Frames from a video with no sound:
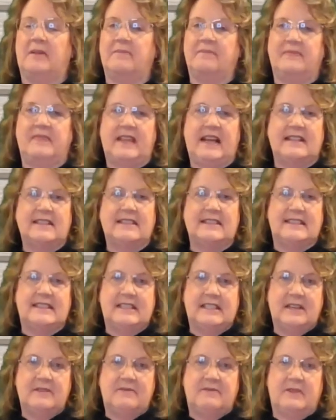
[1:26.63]
That's
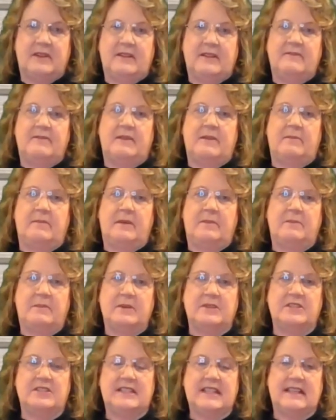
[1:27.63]
different from a
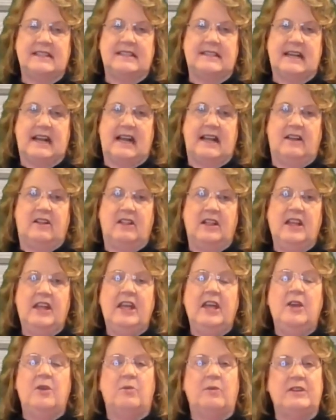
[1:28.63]
percentile.
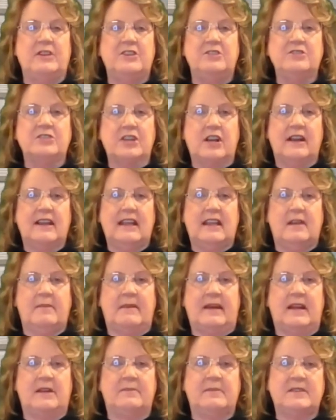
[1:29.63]
When you're talking
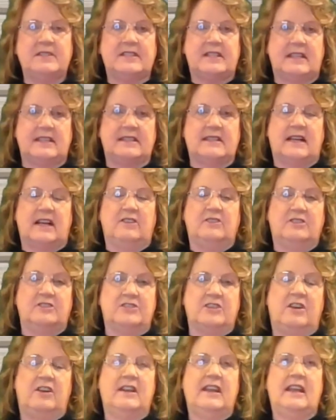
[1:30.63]
about a percentile, you're
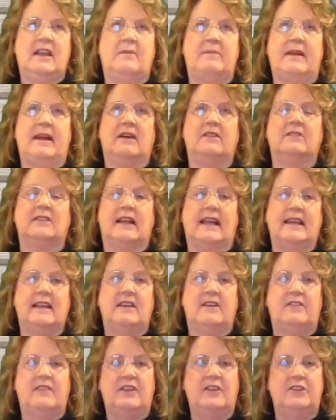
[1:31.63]
talking about like
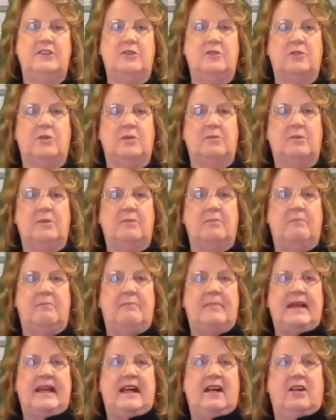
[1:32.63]
the normal
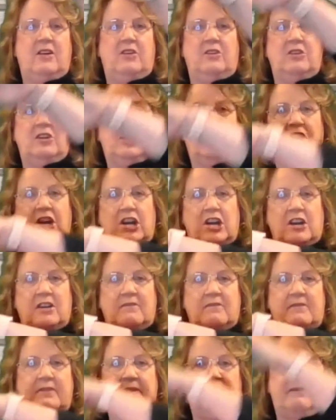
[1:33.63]
bell
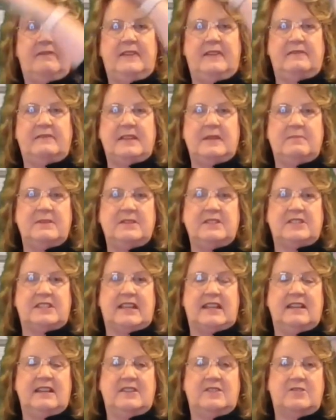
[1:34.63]
curve.
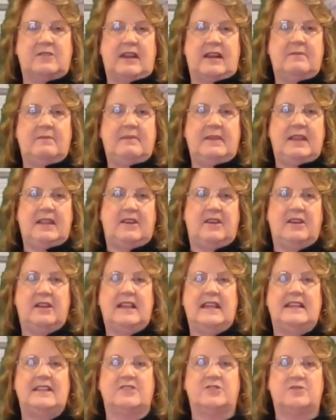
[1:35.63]
50% is right up here.
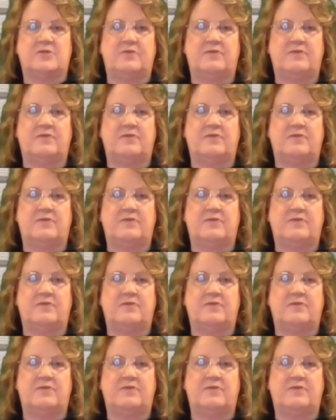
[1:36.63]
It is